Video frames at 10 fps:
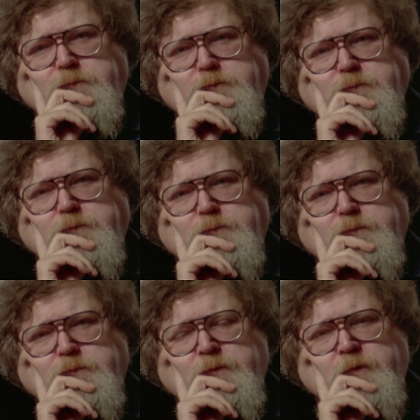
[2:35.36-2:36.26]

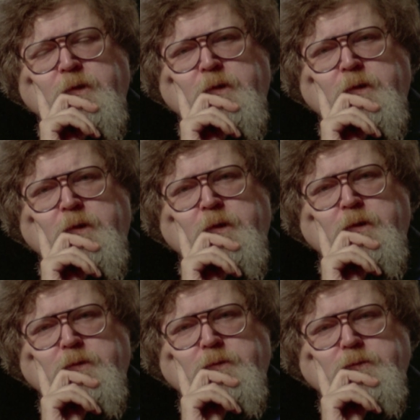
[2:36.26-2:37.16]

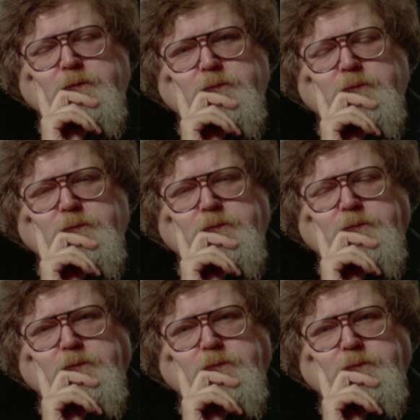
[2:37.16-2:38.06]

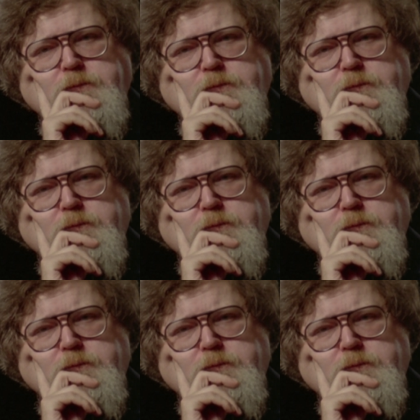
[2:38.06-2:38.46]
(silence)